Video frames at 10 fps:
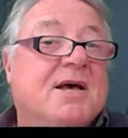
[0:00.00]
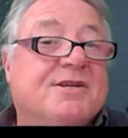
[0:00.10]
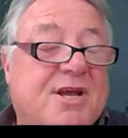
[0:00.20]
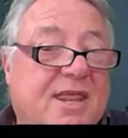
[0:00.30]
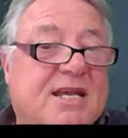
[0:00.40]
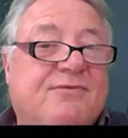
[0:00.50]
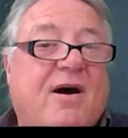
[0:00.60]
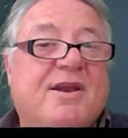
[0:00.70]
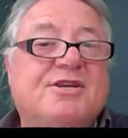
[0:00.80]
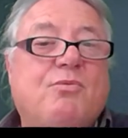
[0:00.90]
So that's
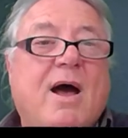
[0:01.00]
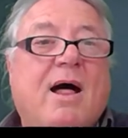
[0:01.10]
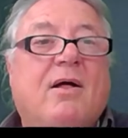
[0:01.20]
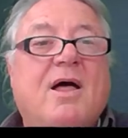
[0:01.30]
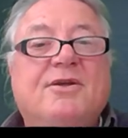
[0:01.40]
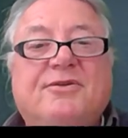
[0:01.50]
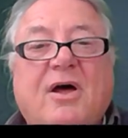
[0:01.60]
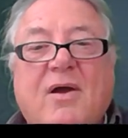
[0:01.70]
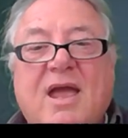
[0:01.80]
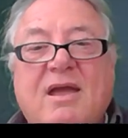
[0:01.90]
fine as well.
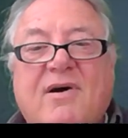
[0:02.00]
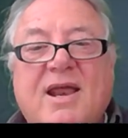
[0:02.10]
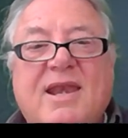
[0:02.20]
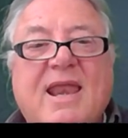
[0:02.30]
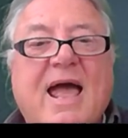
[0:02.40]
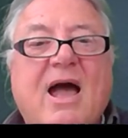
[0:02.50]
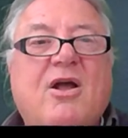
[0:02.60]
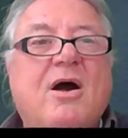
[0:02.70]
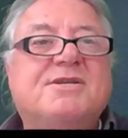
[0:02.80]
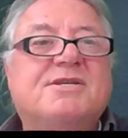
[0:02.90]
So if I now
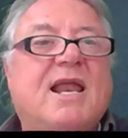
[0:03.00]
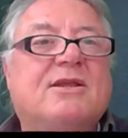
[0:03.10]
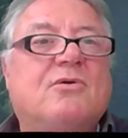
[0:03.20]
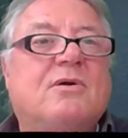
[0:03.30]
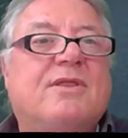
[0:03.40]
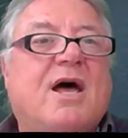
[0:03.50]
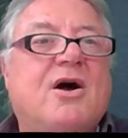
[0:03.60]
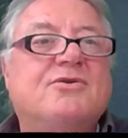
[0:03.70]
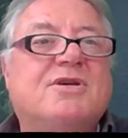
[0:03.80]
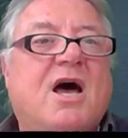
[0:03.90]
go and select all of
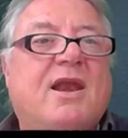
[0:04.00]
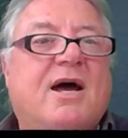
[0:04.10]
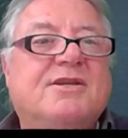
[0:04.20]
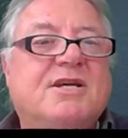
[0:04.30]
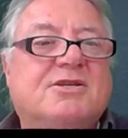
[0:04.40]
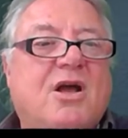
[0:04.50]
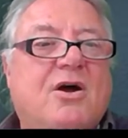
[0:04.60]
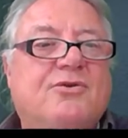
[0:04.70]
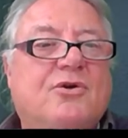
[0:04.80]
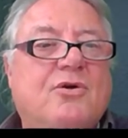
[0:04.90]
those, and I just
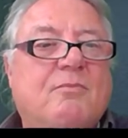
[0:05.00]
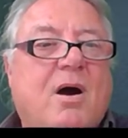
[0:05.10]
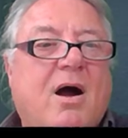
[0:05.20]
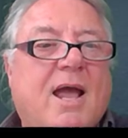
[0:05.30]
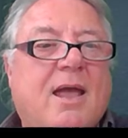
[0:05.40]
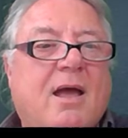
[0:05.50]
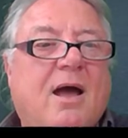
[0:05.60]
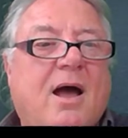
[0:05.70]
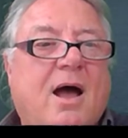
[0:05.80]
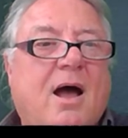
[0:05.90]
go and do my
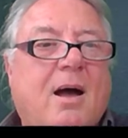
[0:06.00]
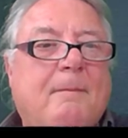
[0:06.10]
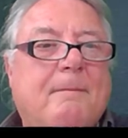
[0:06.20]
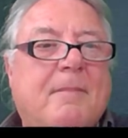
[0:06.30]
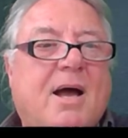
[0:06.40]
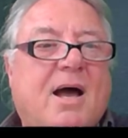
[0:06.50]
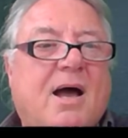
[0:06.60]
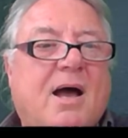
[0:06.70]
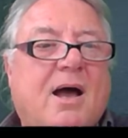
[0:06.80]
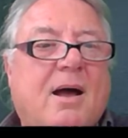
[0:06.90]
um,
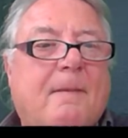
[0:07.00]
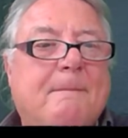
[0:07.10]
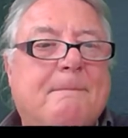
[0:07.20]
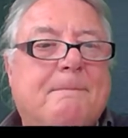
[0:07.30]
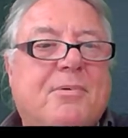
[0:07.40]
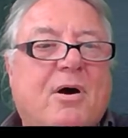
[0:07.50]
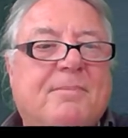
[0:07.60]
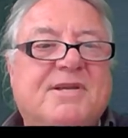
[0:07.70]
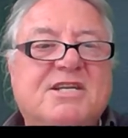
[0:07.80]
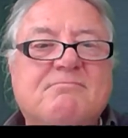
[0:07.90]
uh,
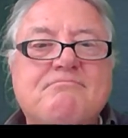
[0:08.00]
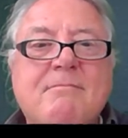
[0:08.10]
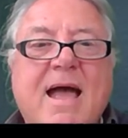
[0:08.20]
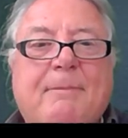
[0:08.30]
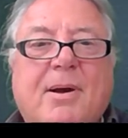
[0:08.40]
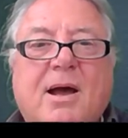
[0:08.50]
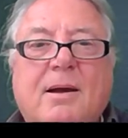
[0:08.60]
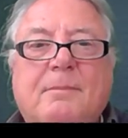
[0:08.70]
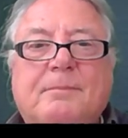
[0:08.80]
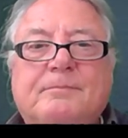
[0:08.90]
properties mapper,